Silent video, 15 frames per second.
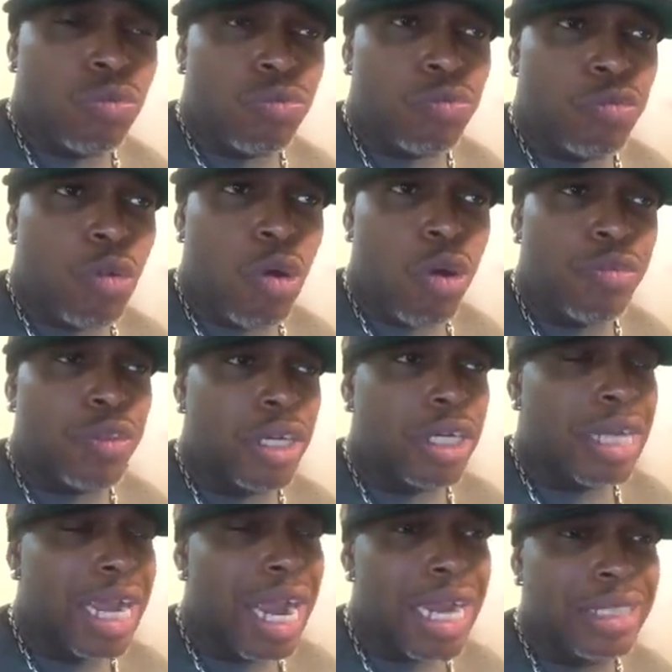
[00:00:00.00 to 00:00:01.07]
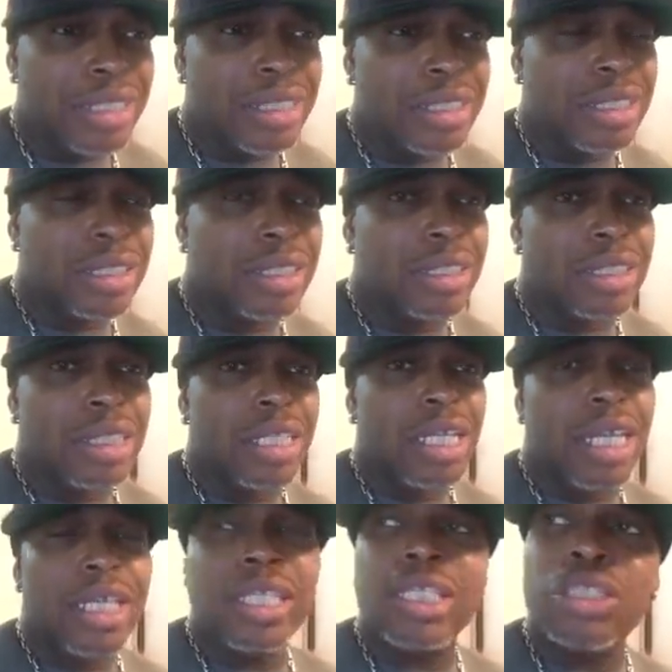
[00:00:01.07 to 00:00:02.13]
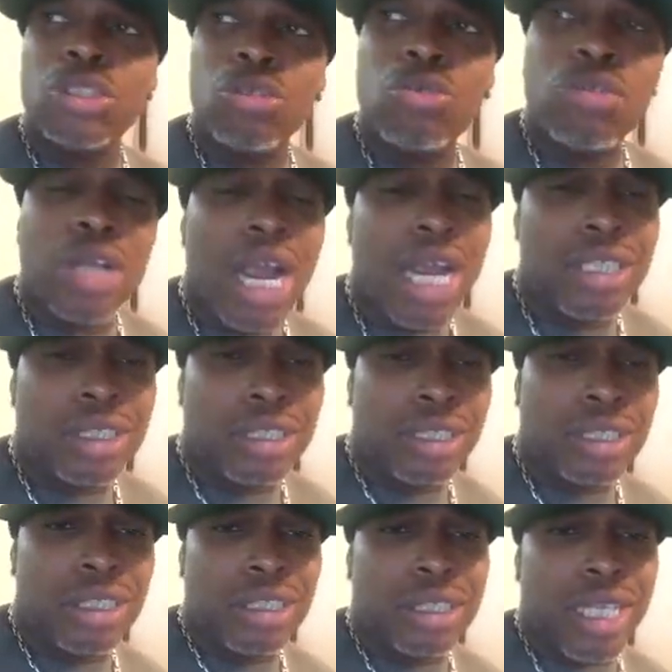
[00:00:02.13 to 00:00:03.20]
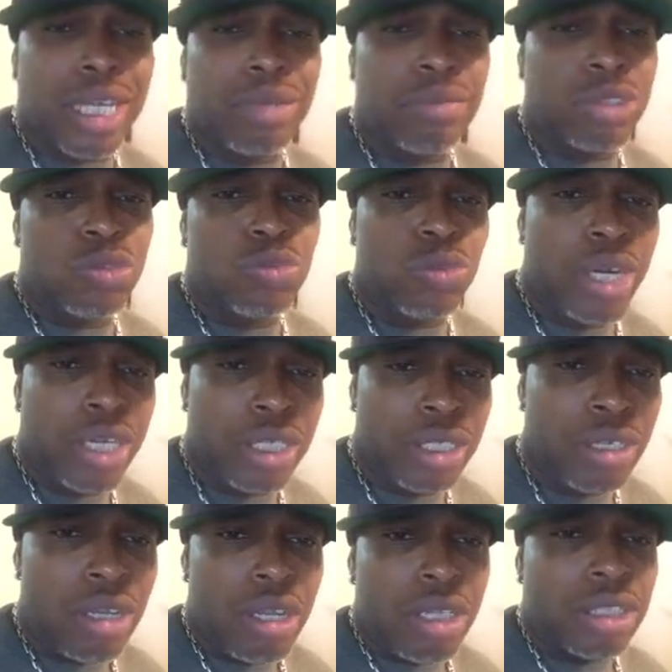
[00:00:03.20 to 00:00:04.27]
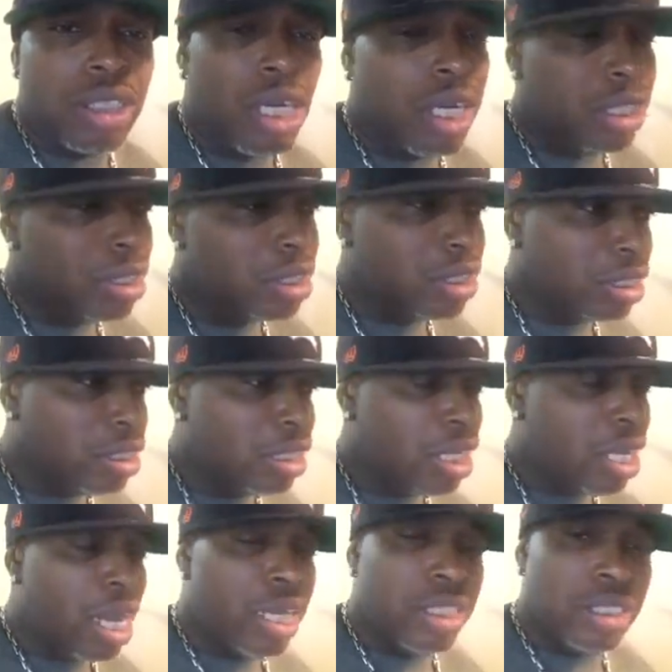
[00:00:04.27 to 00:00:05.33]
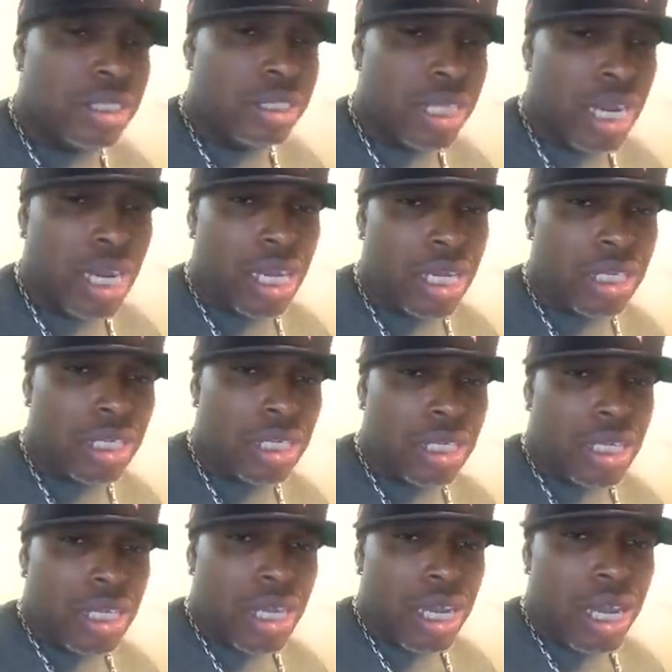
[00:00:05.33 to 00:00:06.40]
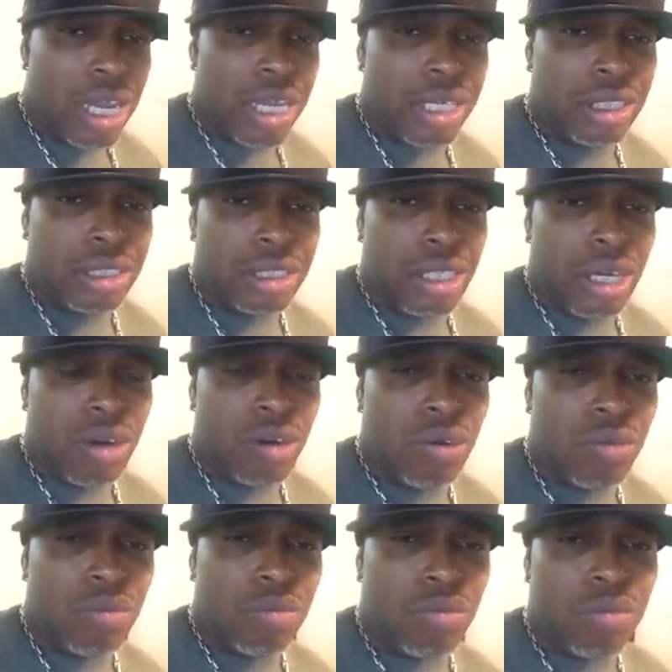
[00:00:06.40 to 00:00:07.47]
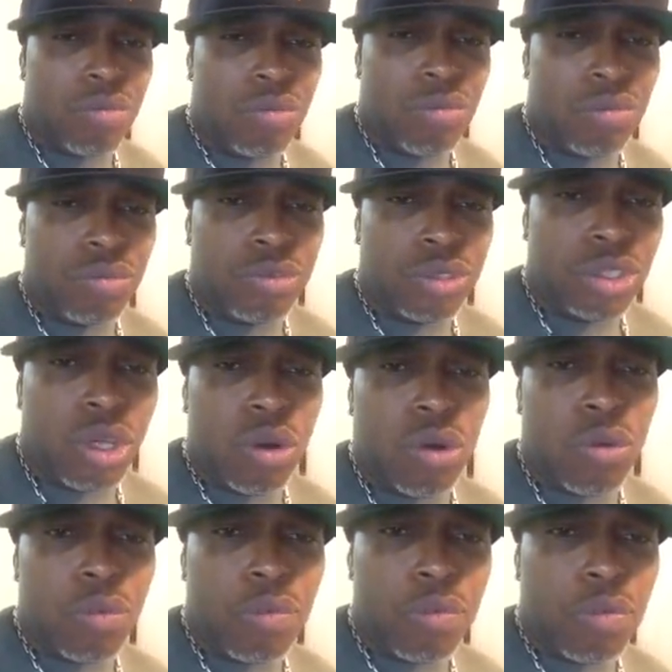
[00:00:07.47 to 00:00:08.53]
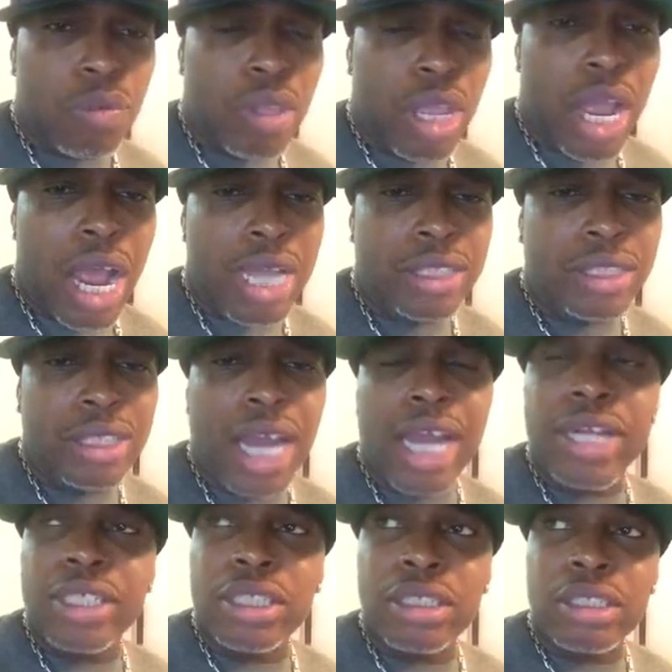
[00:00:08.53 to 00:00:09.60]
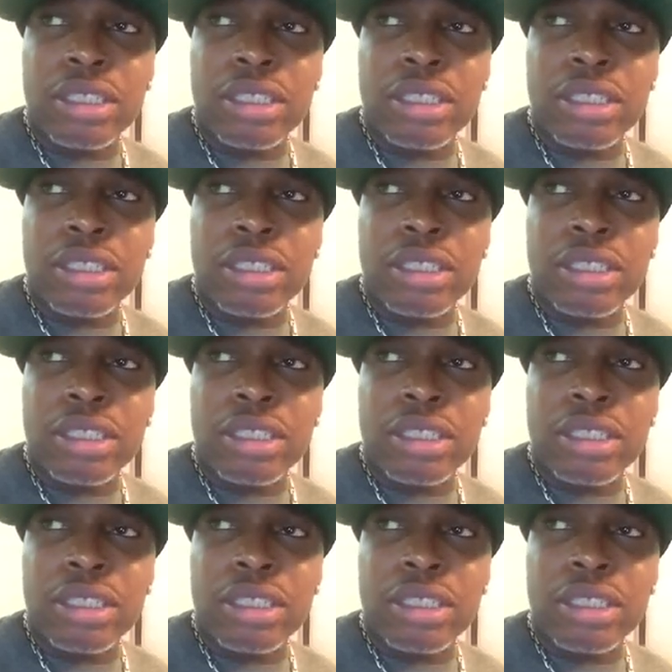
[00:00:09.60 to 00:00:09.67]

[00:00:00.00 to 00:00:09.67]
for the conscious and the true consciousness that it was written to understand. And so I started